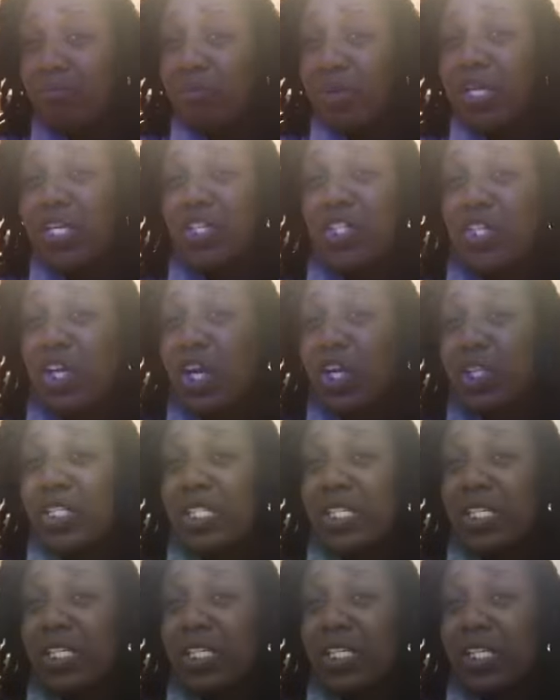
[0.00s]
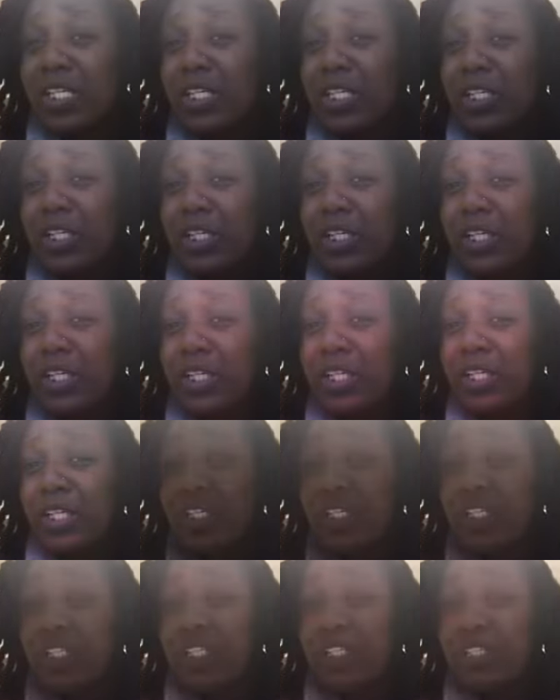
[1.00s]
What is Jersey?
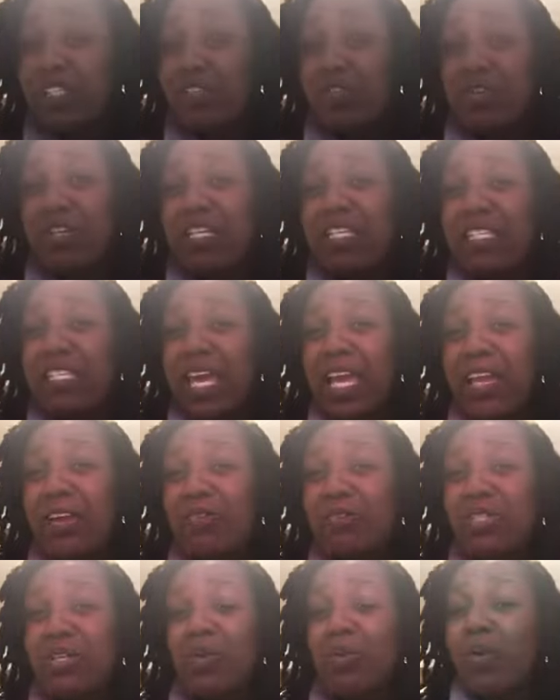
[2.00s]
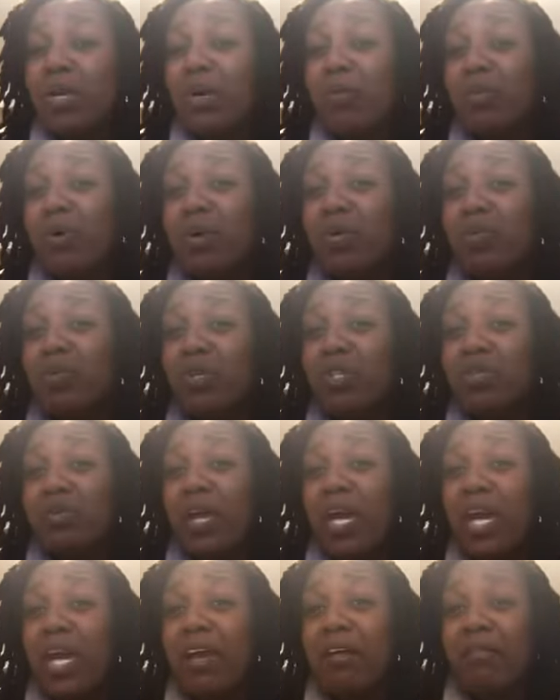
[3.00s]
Trees, gators, and what
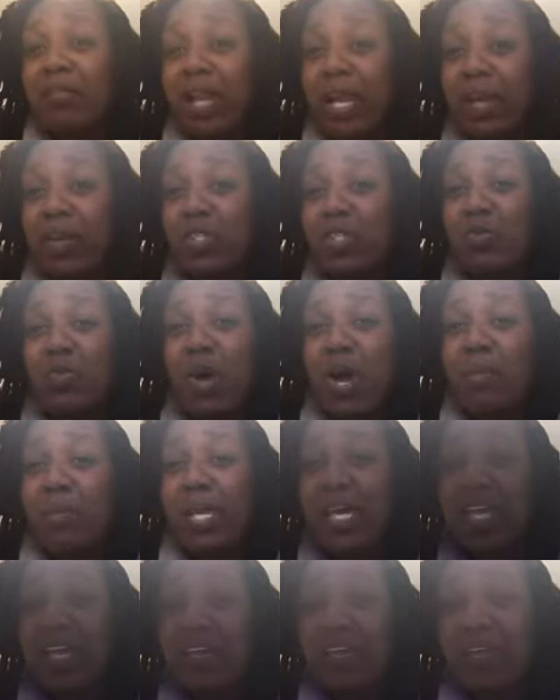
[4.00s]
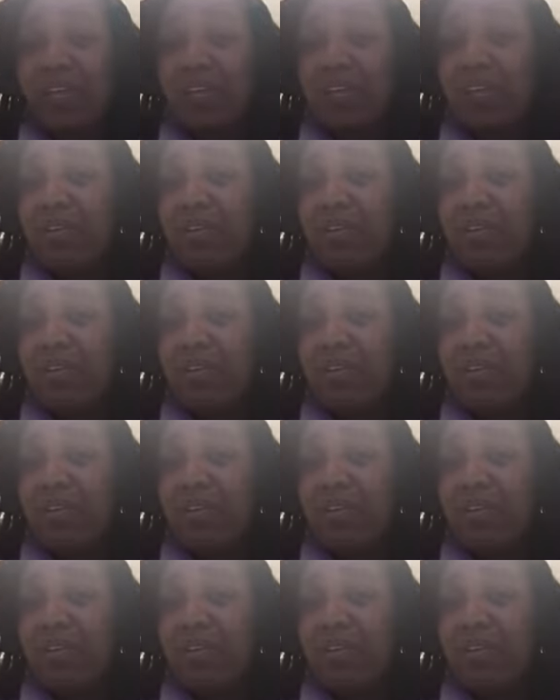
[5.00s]
you have? Like swampland?